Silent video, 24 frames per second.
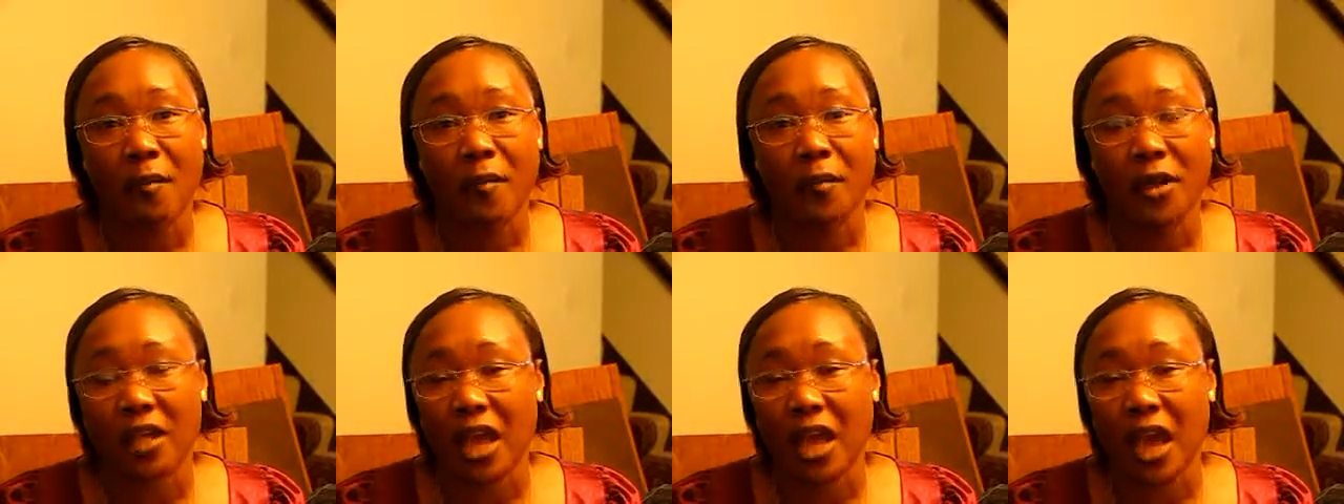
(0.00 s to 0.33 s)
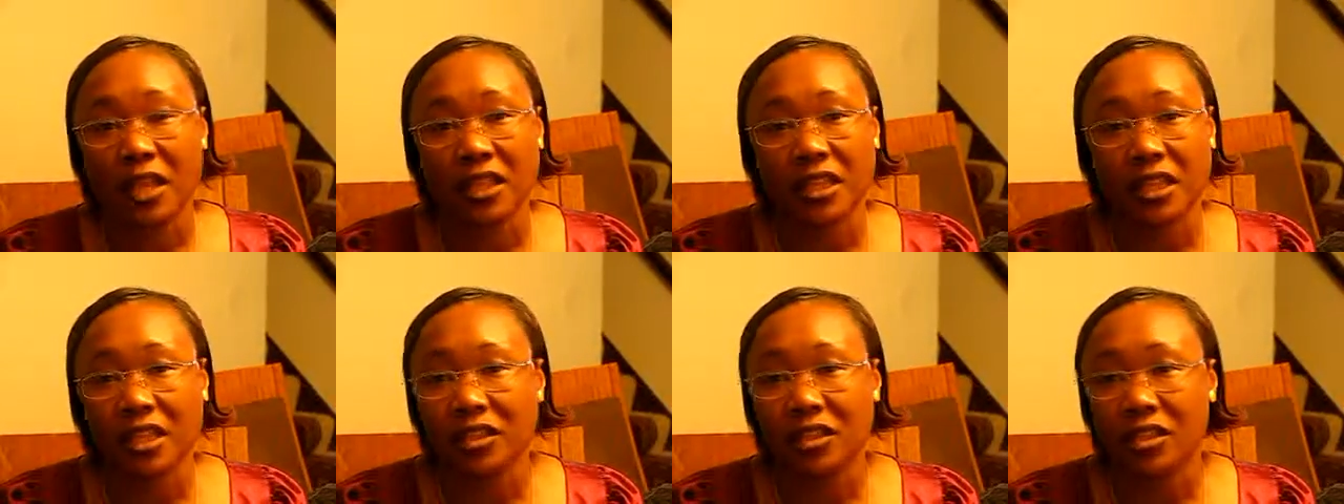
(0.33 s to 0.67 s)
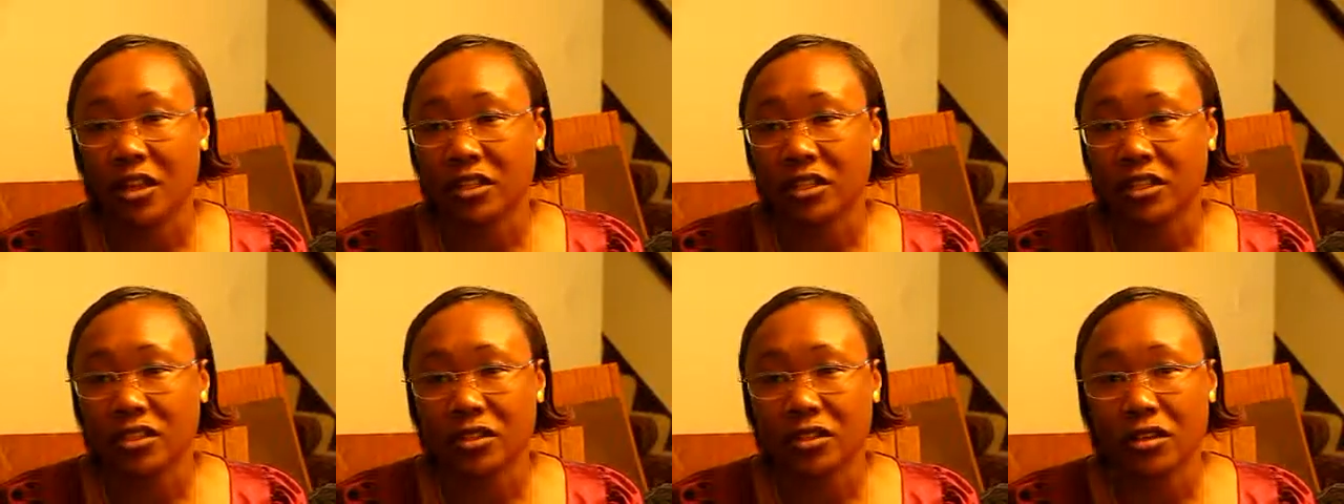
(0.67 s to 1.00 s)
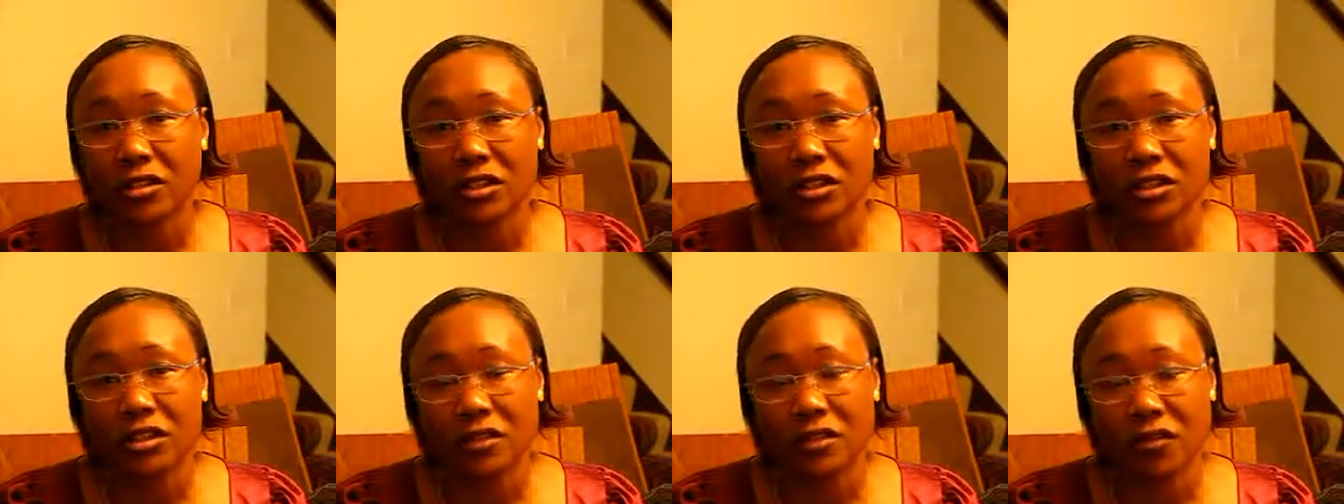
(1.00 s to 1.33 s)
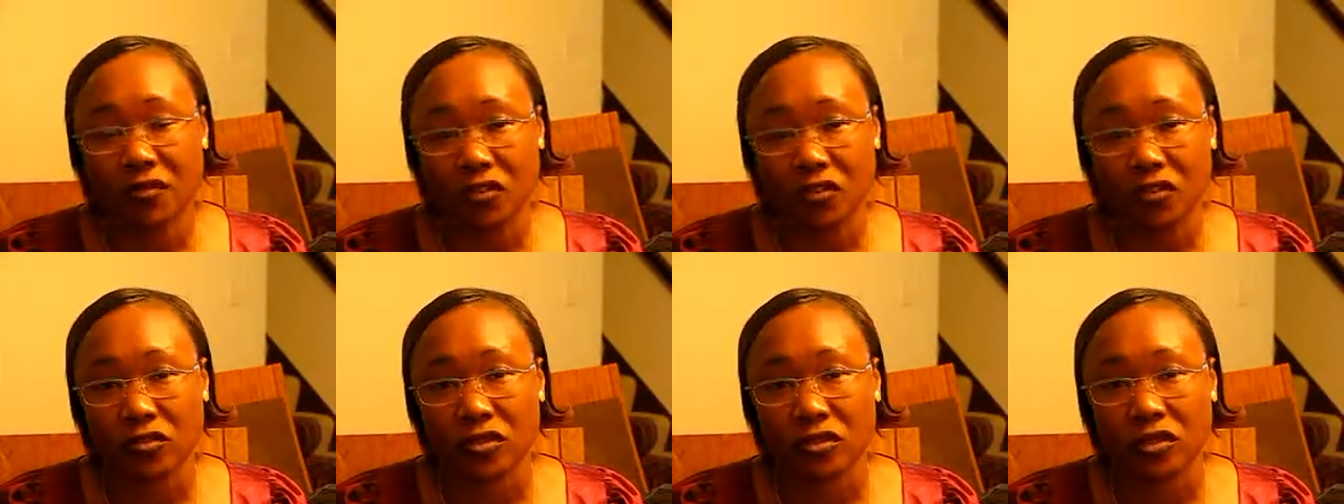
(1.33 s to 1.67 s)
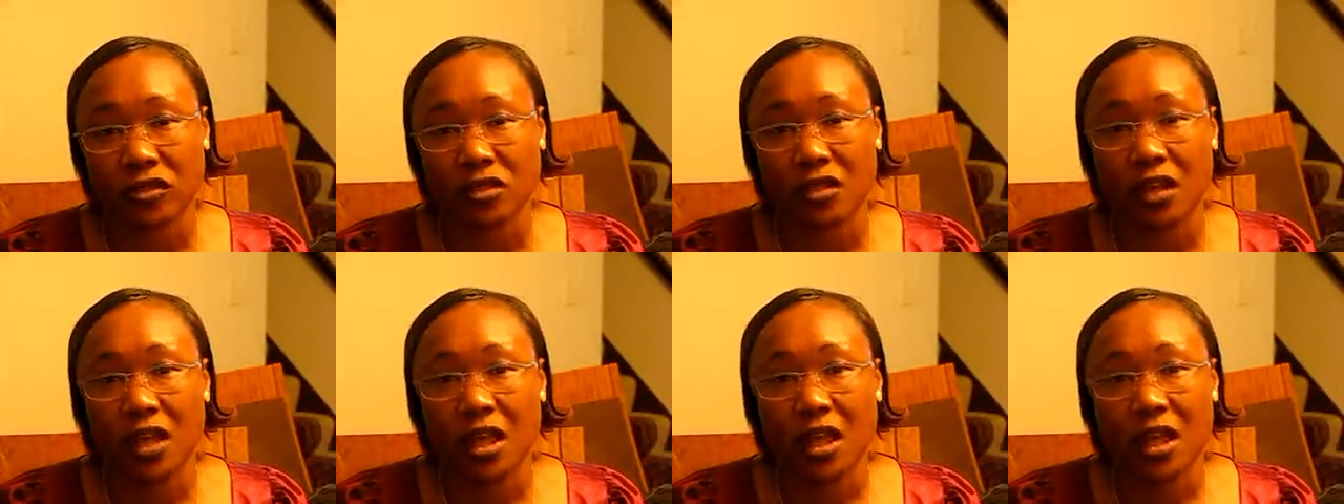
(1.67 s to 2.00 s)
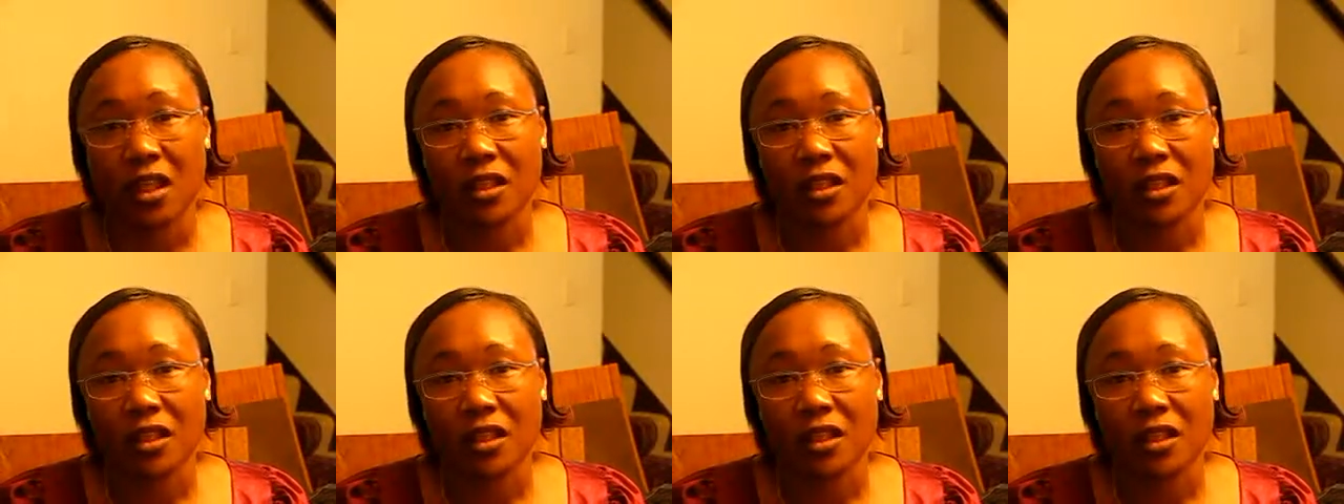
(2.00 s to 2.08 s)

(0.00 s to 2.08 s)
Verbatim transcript: But I did not sought divorce.